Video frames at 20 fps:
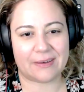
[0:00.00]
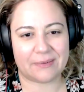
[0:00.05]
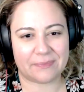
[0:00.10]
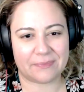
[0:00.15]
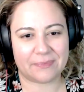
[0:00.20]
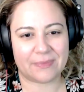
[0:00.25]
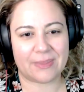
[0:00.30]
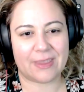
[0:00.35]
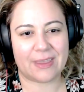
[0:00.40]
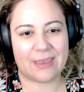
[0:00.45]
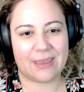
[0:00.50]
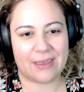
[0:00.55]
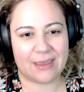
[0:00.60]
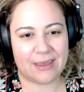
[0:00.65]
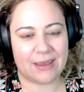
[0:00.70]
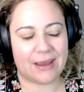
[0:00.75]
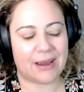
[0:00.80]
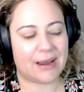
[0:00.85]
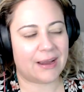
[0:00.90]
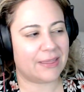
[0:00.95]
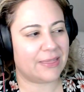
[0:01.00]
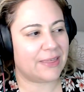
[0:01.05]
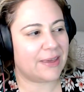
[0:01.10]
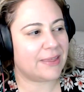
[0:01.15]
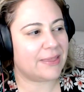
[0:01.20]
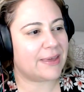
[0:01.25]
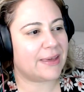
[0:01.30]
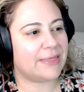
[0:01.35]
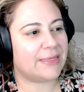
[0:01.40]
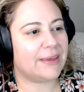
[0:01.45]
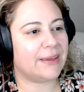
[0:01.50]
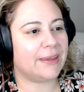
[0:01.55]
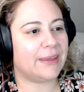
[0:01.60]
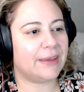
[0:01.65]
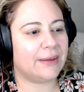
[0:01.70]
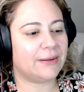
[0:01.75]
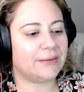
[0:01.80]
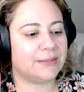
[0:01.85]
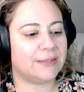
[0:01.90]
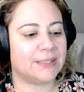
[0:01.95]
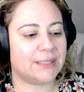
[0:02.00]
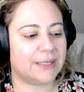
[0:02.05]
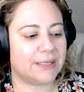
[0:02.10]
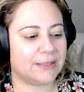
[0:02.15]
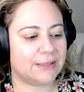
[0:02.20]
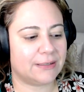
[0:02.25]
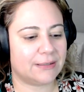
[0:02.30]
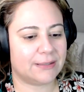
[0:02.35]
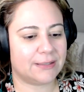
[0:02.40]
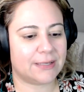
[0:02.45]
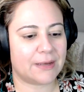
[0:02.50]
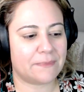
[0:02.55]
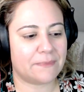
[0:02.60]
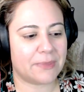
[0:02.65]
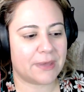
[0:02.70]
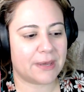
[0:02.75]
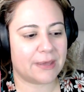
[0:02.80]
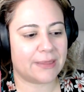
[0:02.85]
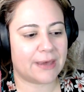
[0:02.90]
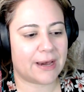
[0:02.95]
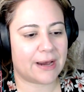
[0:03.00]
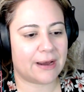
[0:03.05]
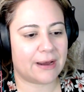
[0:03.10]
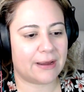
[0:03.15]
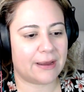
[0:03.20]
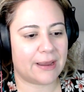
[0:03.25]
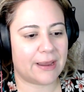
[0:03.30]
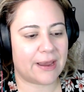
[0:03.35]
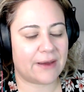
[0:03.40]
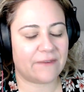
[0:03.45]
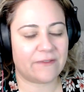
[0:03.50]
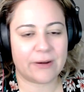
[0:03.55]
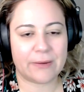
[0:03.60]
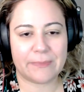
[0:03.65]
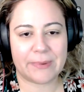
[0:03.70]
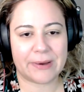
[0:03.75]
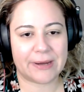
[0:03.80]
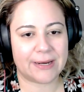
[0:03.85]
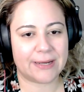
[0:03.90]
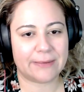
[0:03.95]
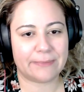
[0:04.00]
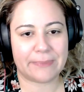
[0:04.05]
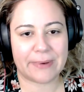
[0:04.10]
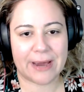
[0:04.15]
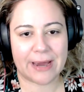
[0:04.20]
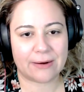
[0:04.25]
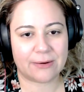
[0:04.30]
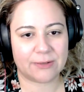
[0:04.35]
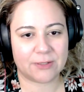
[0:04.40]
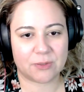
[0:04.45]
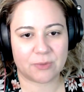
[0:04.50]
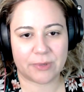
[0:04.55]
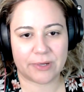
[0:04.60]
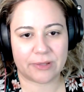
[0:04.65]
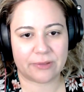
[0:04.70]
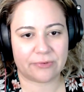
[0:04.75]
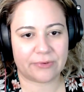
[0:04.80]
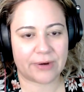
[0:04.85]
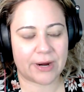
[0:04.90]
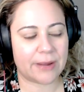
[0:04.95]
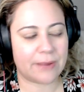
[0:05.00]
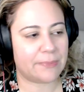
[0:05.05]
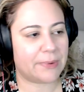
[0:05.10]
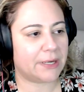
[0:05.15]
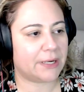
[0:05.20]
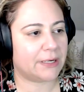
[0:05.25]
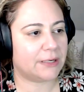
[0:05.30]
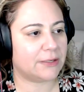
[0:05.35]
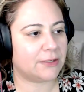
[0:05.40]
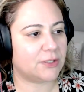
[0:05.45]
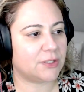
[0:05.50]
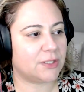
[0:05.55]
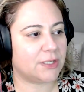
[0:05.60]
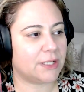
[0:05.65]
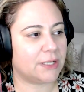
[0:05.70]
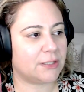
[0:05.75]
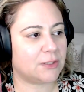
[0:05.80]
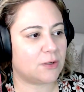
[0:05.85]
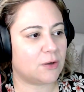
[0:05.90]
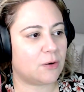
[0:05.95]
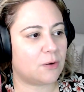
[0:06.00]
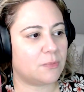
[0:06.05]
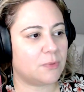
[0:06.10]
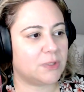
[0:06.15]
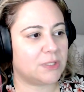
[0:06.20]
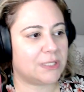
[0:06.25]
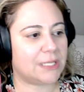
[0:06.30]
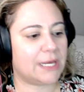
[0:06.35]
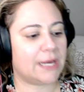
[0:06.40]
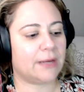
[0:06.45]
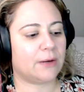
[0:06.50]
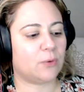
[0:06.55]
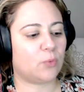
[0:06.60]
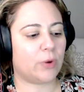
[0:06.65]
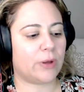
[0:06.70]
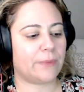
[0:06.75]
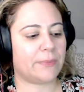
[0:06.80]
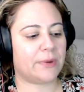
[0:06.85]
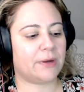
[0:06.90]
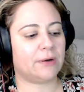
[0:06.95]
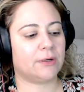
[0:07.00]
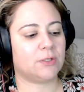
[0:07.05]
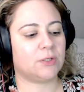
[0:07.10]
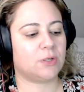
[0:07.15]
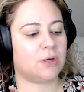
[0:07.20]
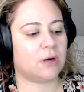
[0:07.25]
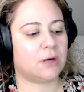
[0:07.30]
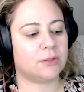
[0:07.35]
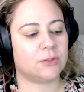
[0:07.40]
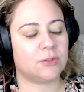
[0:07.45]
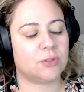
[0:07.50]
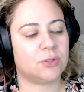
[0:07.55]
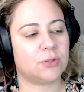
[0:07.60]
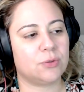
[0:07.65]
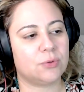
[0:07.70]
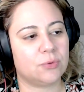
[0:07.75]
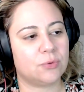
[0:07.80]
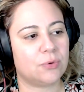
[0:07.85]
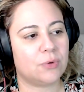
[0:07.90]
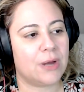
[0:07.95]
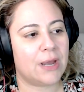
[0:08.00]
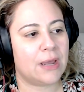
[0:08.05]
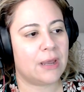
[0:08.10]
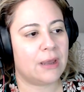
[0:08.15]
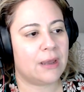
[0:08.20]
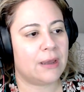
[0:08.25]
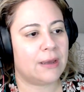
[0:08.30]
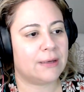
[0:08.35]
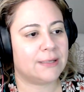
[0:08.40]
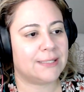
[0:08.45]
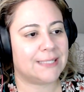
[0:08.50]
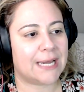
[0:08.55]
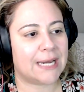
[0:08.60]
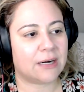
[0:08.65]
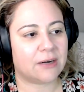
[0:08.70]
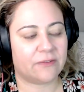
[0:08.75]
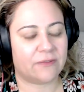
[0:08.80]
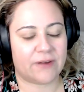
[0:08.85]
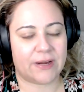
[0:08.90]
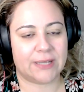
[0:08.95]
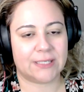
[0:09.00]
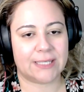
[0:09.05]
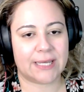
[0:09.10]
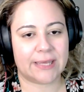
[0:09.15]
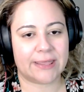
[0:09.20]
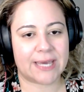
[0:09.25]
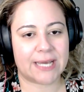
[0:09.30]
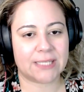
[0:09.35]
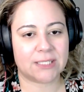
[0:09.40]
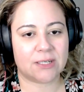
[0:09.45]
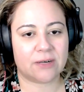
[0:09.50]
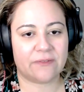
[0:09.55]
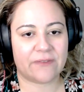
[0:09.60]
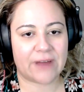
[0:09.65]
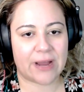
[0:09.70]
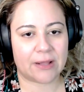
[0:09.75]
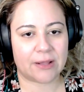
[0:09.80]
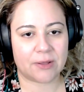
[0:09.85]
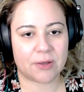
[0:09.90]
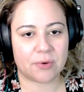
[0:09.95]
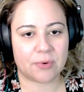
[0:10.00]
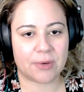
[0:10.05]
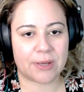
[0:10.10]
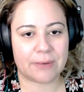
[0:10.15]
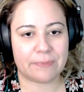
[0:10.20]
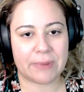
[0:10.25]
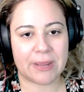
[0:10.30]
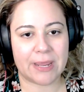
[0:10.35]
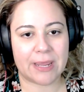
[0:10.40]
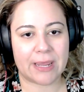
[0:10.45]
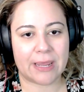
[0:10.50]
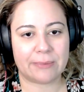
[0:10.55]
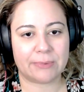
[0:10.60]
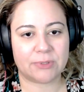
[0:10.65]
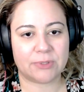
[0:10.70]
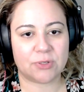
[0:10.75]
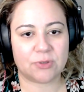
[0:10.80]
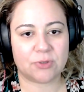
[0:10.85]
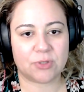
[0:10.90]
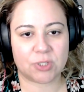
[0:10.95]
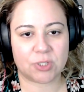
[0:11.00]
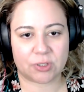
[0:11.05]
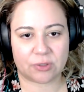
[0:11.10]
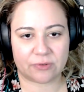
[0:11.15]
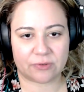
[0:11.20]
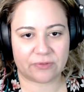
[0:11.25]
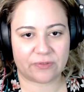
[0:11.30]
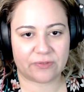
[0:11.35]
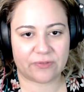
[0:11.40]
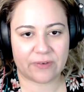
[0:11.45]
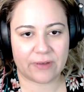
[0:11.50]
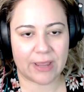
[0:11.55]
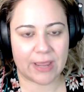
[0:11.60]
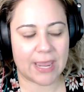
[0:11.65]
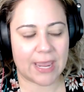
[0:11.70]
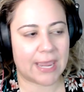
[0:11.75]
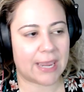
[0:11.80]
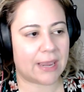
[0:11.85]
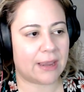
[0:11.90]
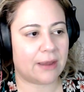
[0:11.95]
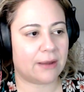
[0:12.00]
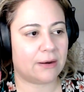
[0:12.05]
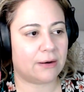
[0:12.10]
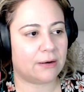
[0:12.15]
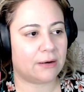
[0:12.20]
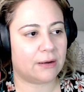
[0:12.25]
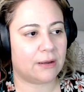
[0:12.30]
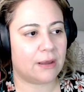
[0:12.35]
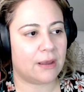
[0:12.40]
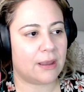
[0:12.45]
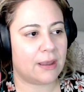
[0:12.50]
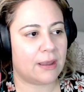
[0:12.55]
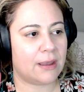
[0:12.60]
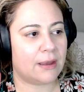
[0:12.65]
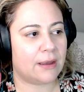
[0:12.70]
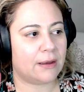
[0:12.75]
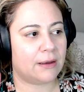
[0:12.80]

Yeah. I think that the guilt is something that everybody battles with, right? Because it's almost like women are taught to sacrifice. Like that's our value in being able to serve. And